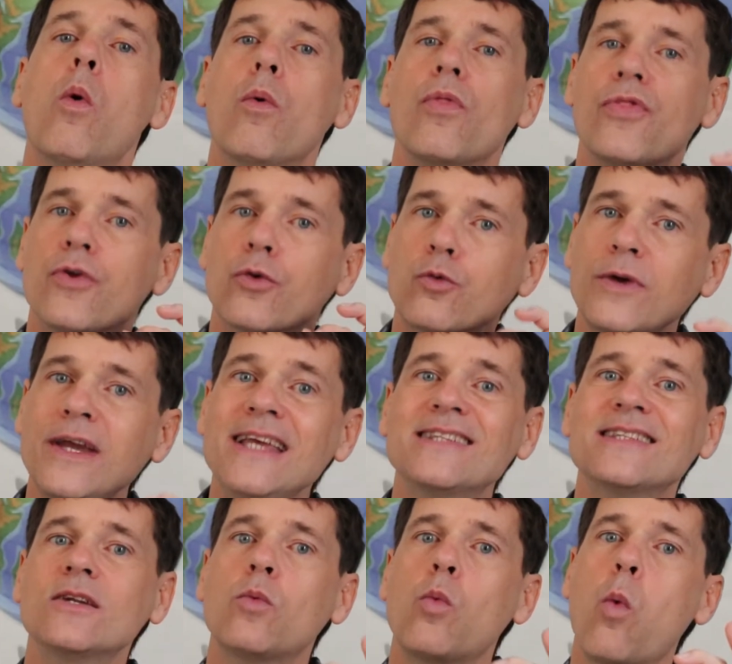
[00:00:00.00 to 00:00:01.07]
The
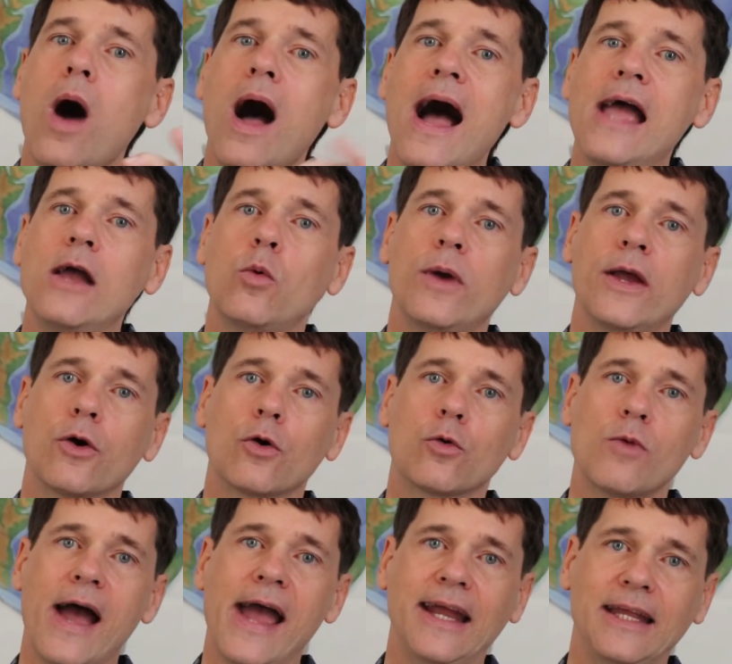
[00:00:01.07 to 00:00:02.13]
reason why we are
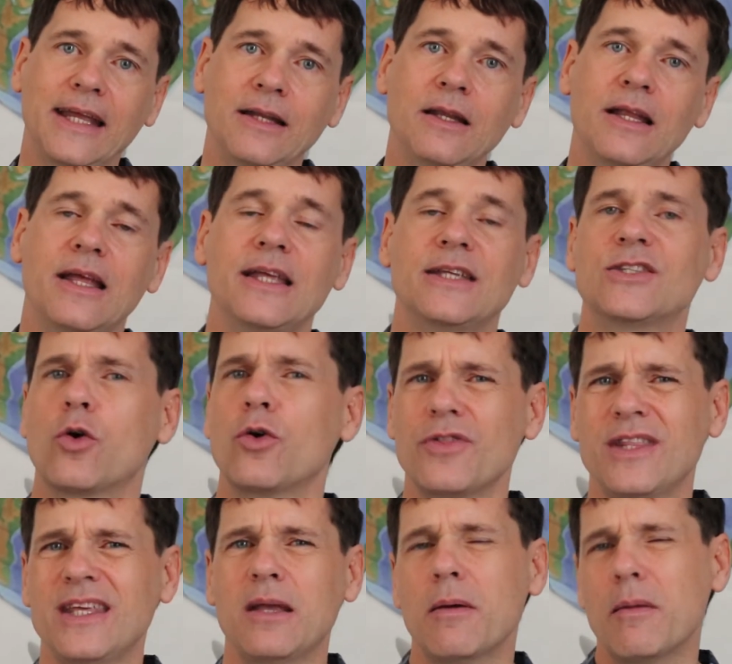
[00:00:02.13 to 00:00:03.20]
writing is, or
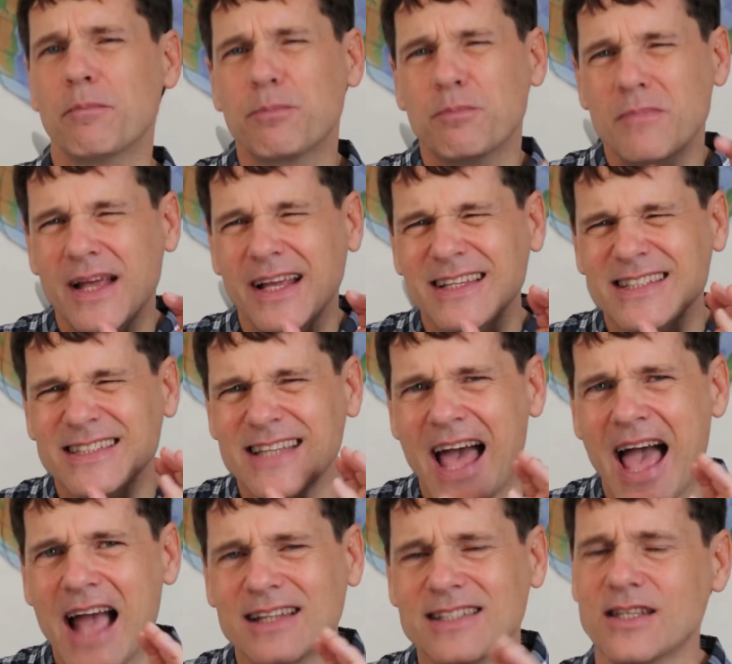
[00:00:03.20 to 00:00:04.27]
the
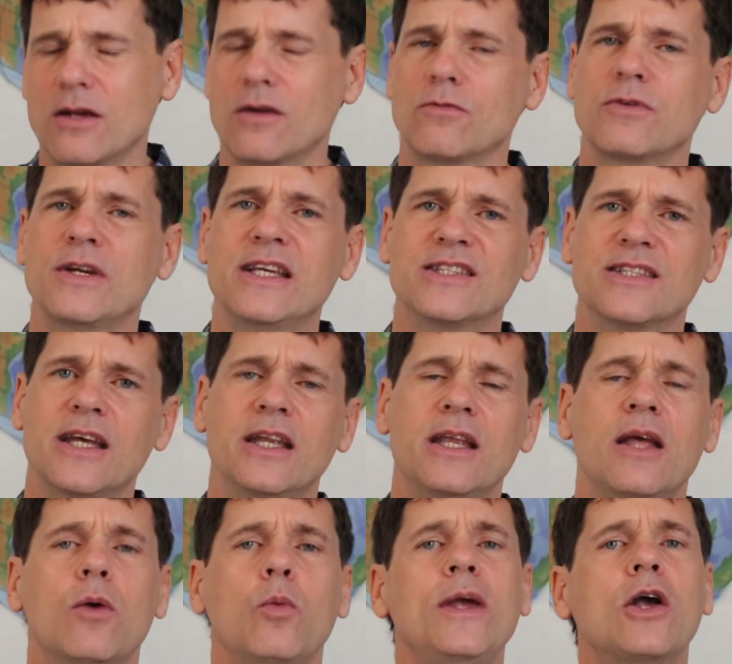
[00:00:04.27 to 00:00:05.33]
exact
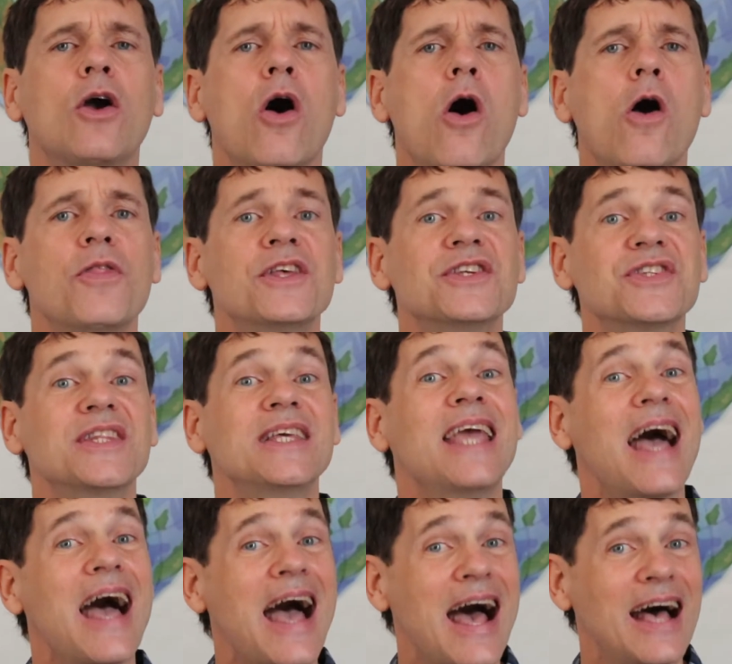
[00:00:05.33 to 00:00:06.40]
reason, we call this
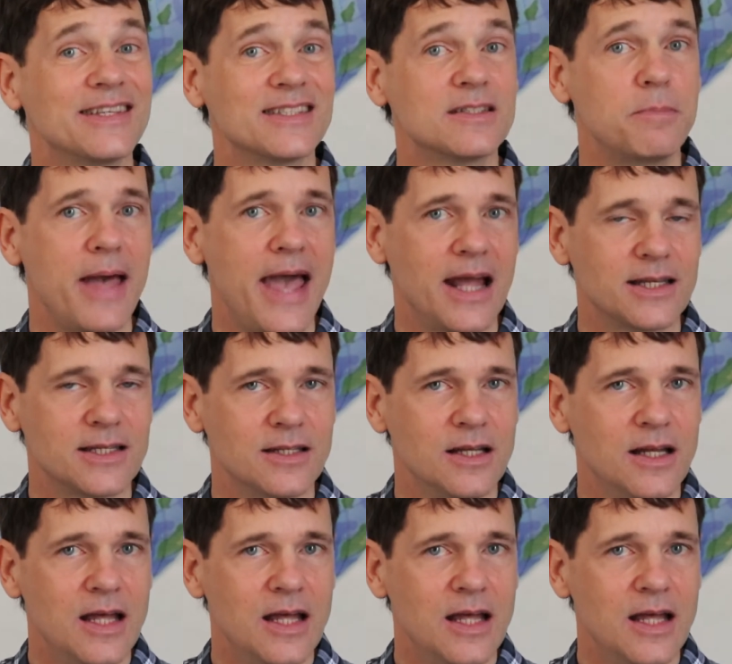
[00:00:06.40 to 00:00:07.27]
the aspect.